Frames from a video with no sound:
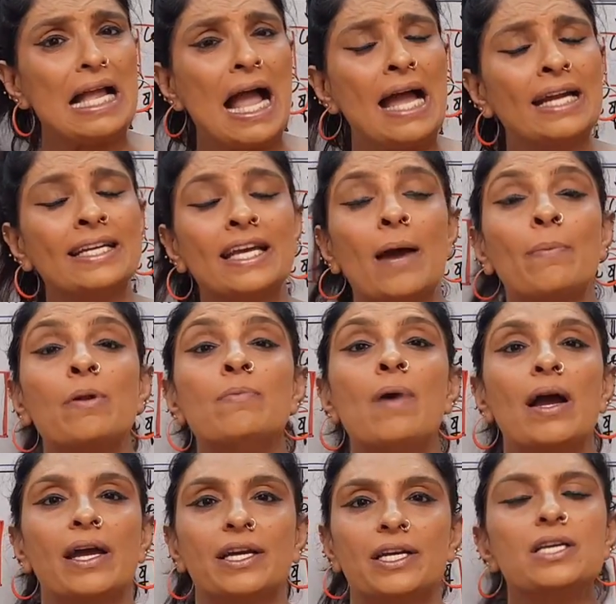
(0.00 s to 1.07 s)
and capital
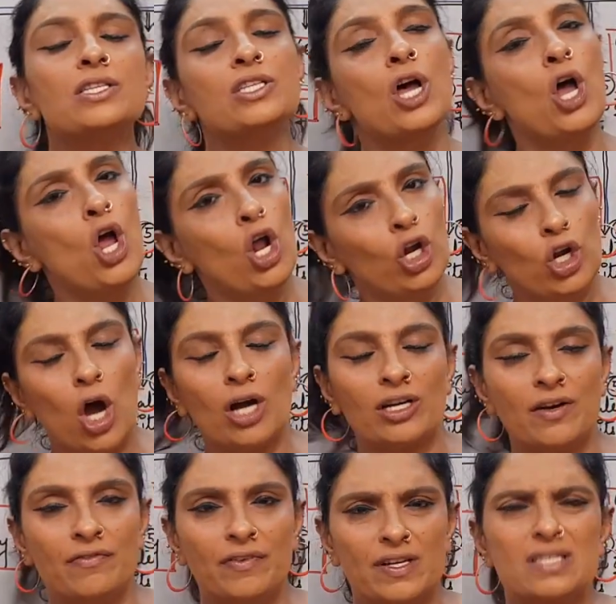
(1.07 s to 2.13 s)
market is
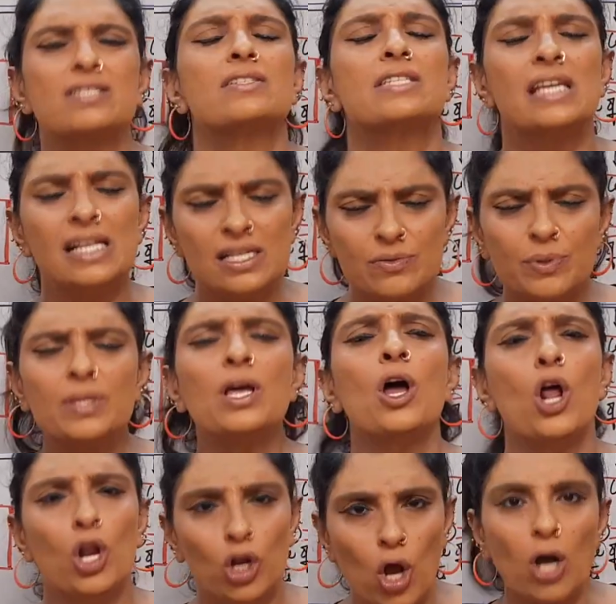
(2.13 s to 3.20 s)
long-term funds, deals with
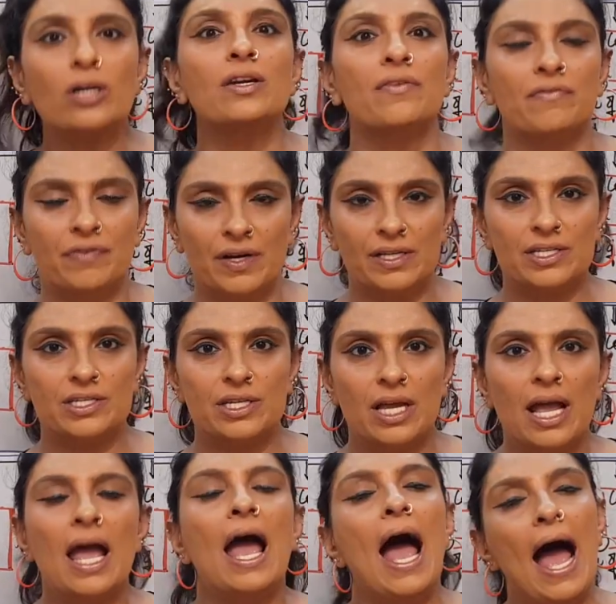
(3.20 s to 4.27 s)
long-term funds.
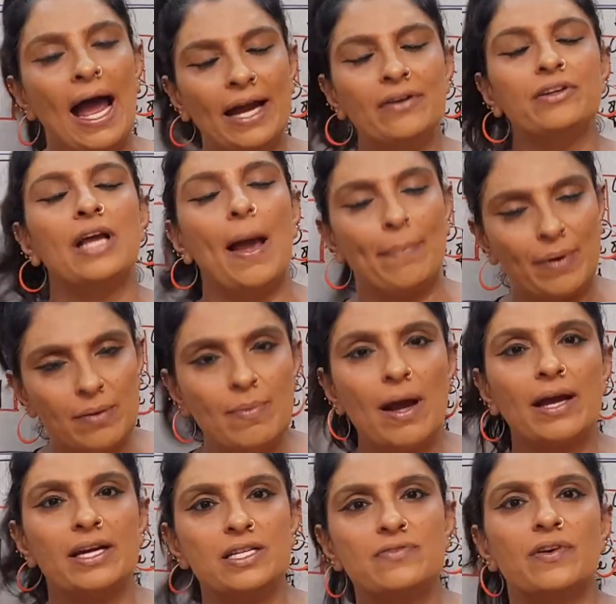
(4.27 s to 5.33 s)
And capital
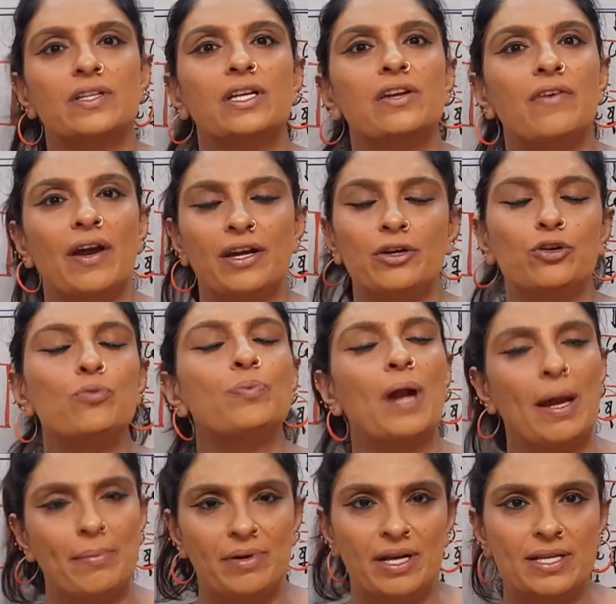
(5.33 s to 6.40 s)
market is further divided into
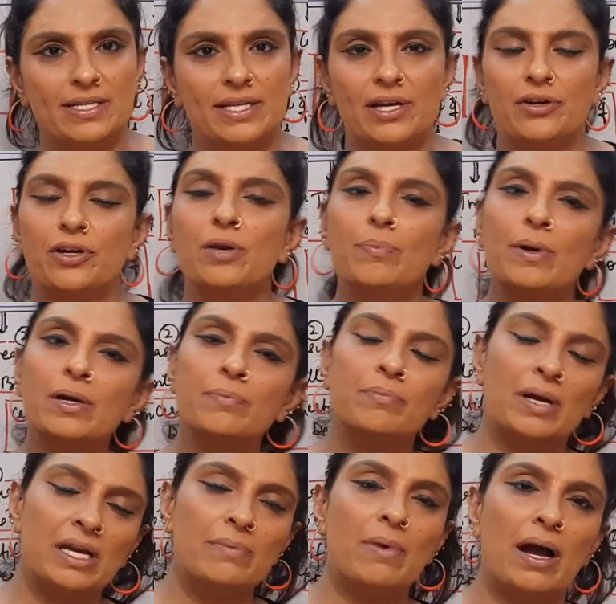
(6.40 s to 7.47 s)
primary and secondary, but
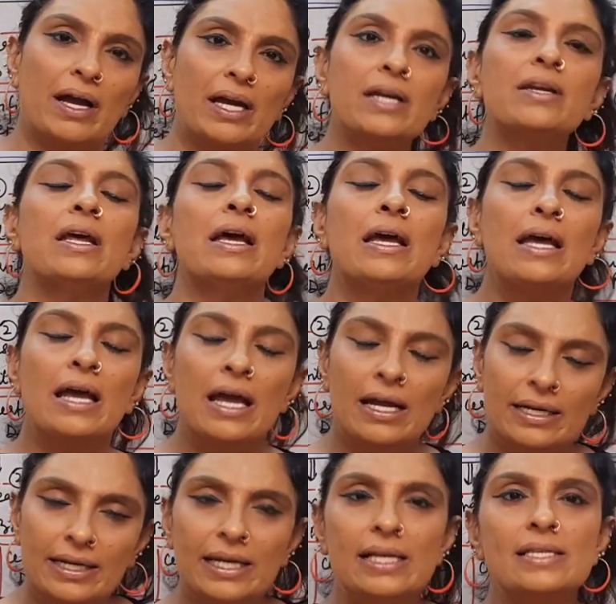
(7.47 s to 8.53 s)
money market
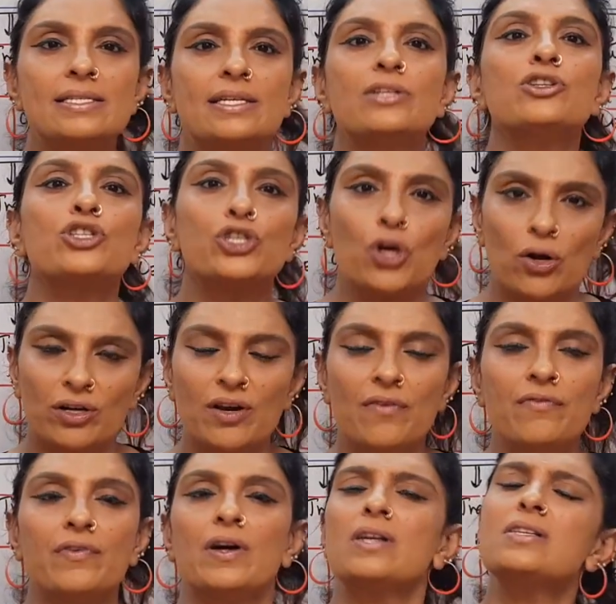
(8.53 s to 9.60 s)
deals in
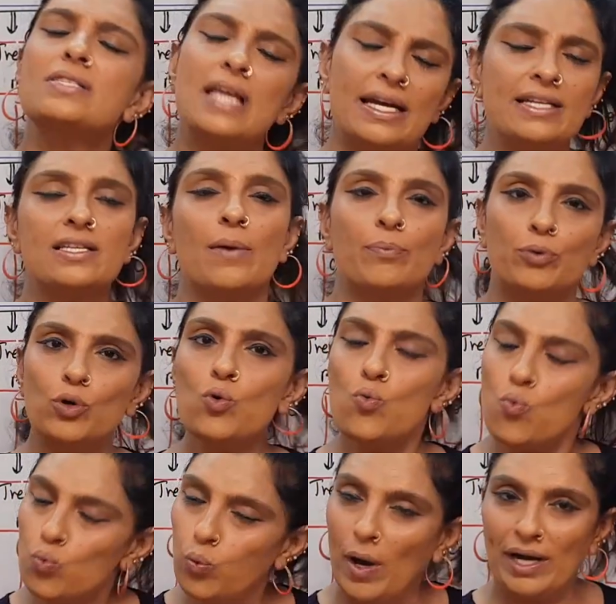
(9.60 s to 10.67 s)
short-term funds, that is up to
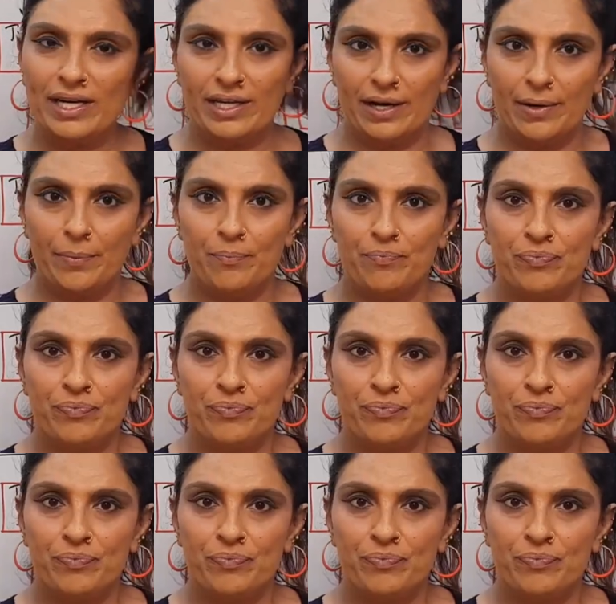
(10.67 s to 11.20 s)
1 year.